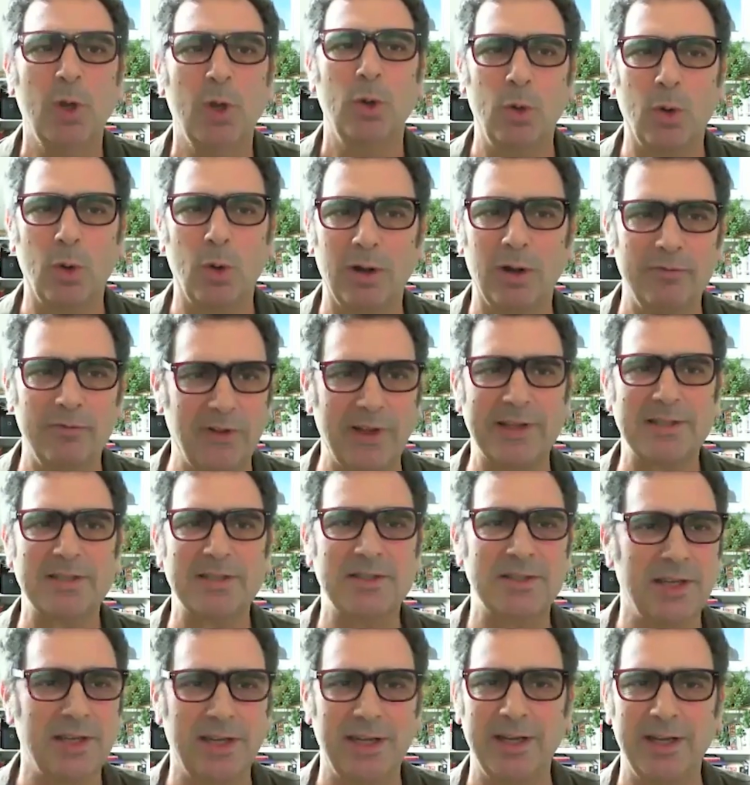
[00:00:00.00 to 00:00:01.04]
who are
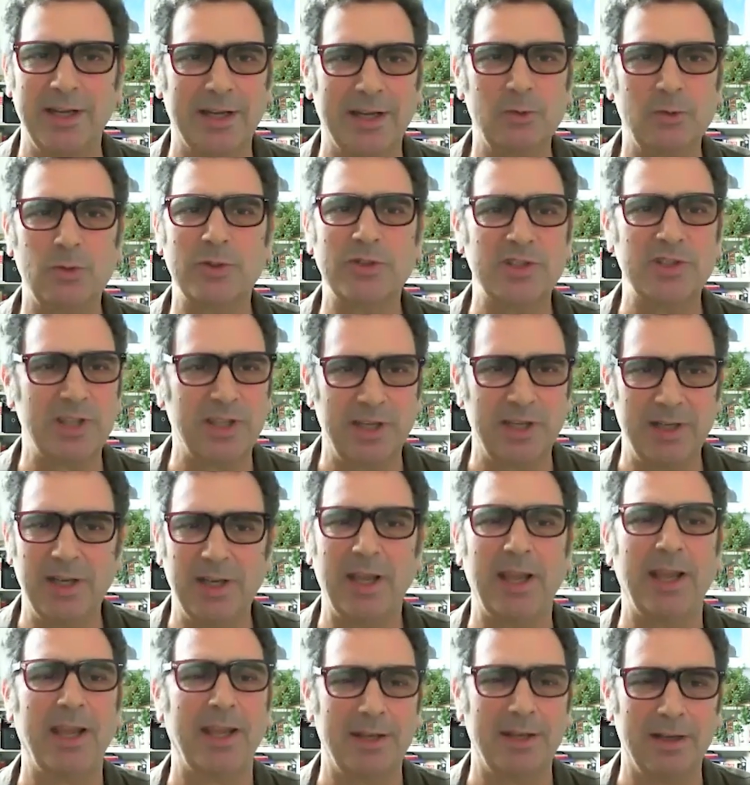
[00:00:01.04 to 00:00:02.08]
invested and interested,
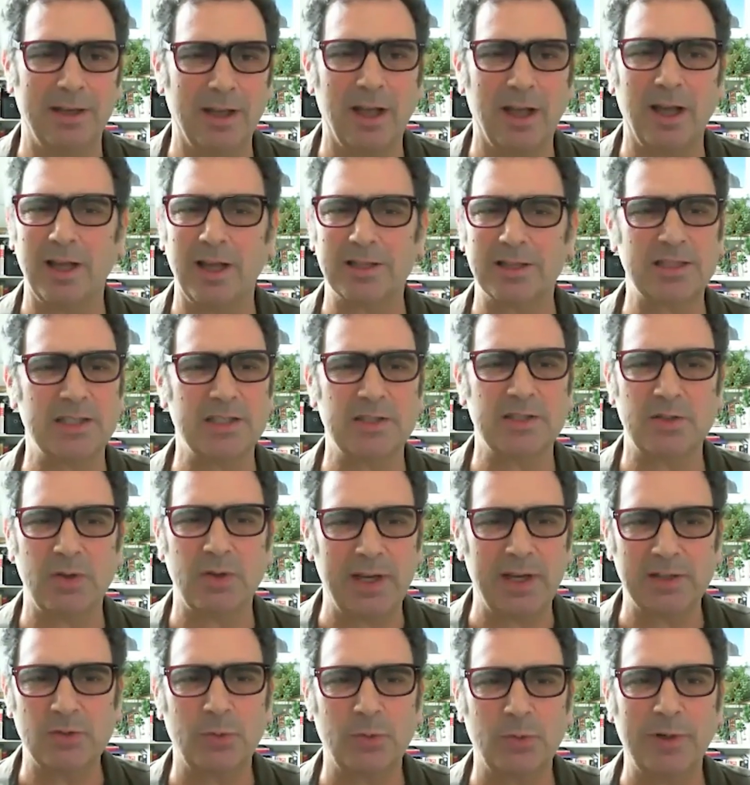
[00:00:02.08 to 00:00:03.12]
and us.
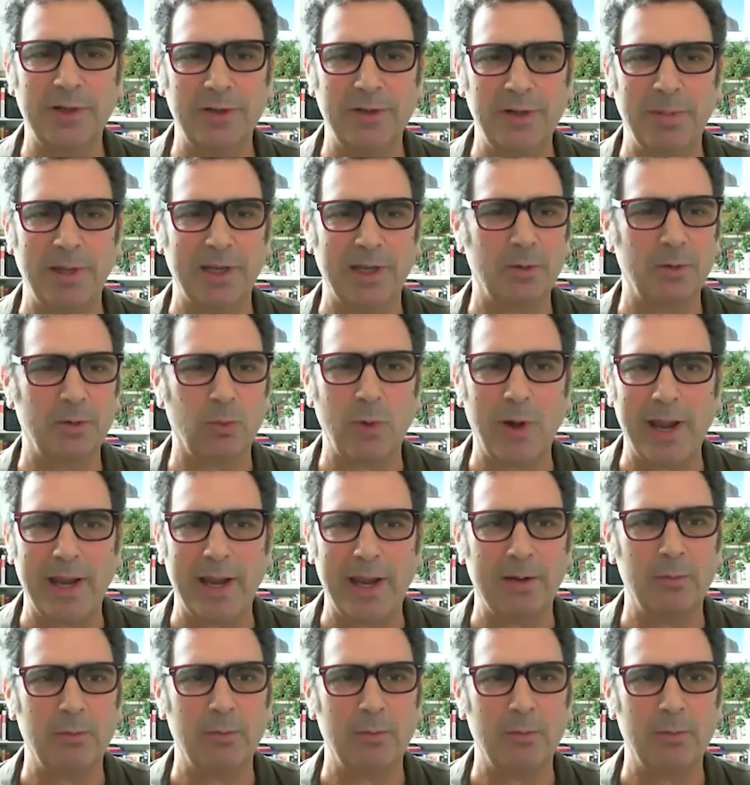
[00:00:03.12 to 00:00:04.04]
It's really been great.